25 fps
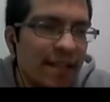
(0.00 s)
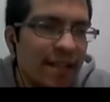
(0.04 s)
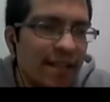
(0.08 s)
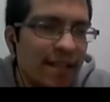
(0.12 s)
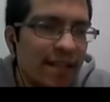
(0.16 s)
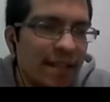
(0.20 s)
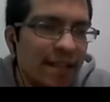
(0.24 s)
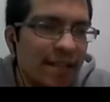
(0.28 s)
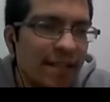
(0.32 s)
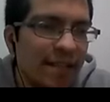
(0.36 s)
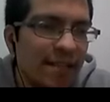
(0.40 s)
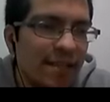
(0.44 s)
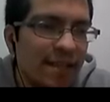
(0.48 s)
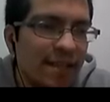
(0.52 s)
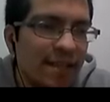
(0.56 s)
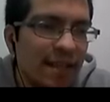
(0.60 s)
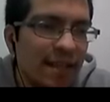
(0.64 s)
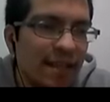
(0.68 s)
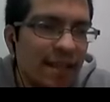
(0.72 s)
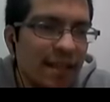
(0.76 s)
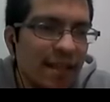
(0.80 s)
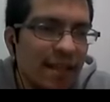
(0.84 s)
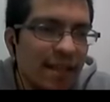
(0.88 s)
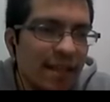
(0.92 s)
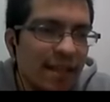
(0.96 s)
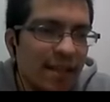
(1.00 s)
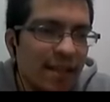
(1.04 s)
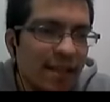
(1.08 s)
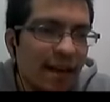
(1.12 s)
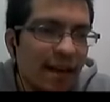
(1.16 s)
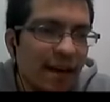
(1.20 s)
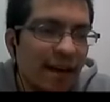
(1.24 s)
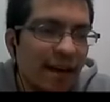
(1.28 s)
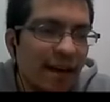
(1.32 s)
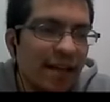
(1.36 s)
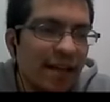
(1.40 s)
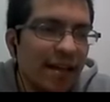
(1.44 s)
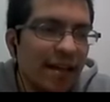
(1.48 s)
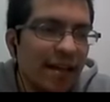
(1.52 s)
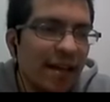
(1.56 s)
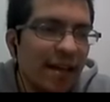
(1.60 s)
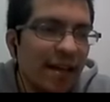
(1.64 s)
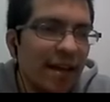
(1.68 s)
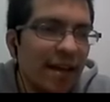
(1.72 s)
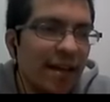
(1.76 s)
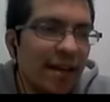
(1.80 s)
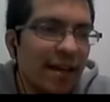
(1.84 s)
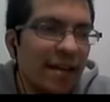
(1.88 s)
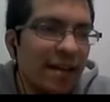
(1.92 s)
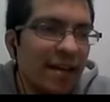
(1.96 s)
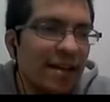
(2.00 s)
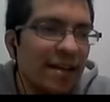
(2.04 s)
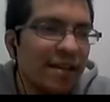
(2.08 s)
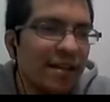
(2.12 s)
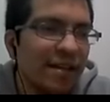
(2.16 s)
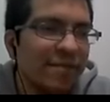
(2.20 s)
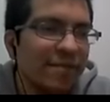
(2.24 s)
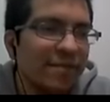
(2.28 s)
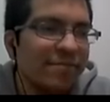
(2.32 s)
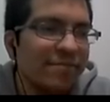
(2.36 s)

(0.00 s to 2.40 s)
inside like a